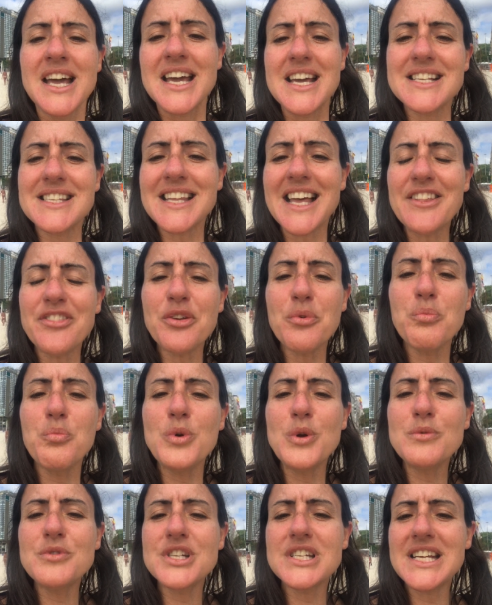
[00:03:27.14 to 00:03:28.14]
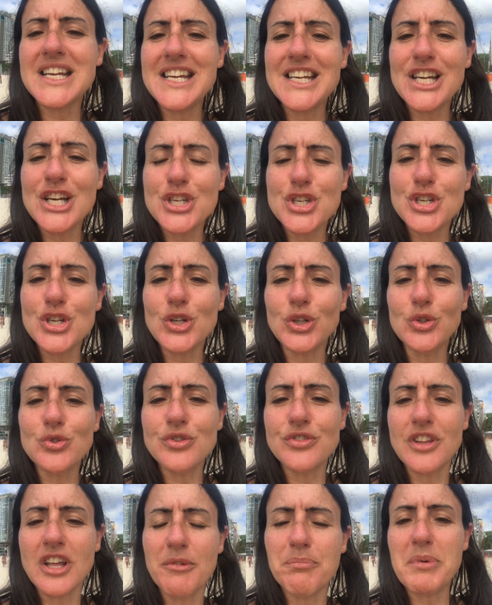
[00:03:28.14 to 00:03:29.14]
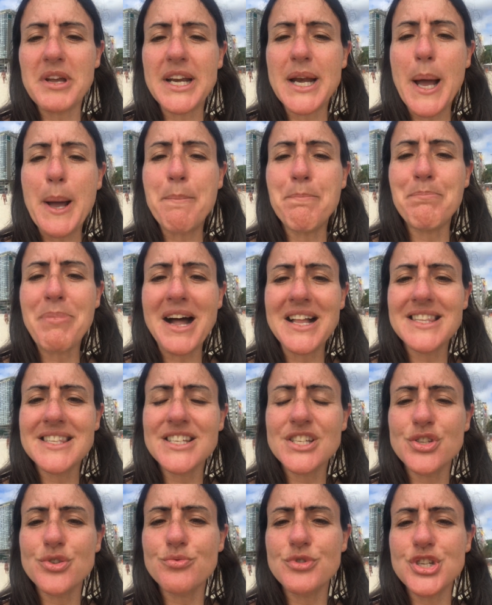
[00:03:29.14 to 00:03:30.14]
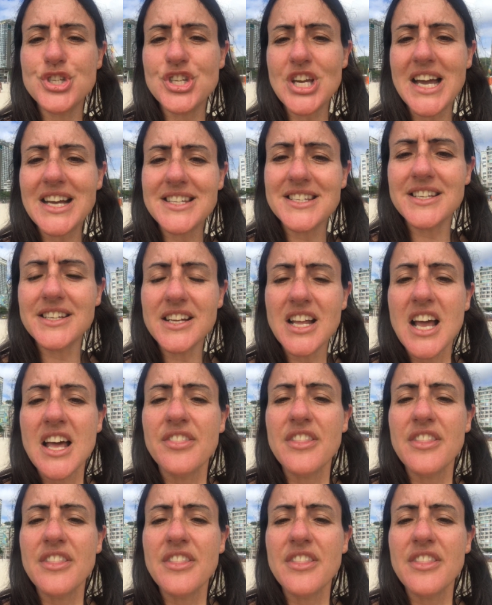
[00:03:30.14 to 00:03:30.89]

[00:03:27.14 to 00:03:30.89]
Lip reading: It's like the wounded inner children that have been abandoned, rejected,